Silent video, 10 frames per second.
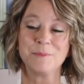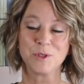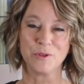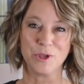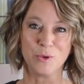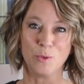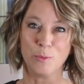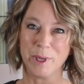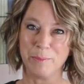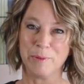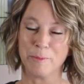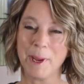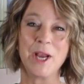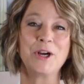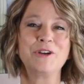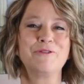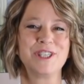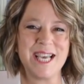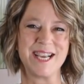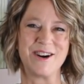so that you will be prepared for
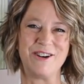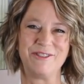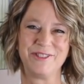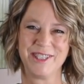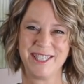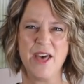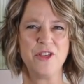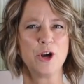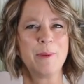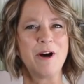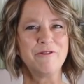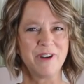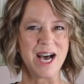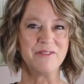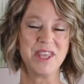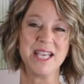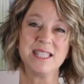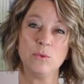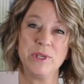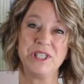takeoff. There are about 5 things
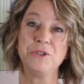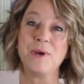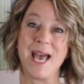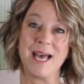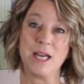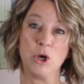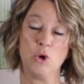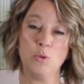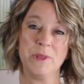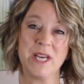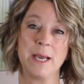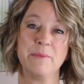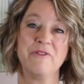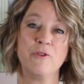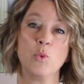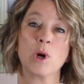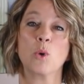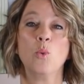that we do at home the night before.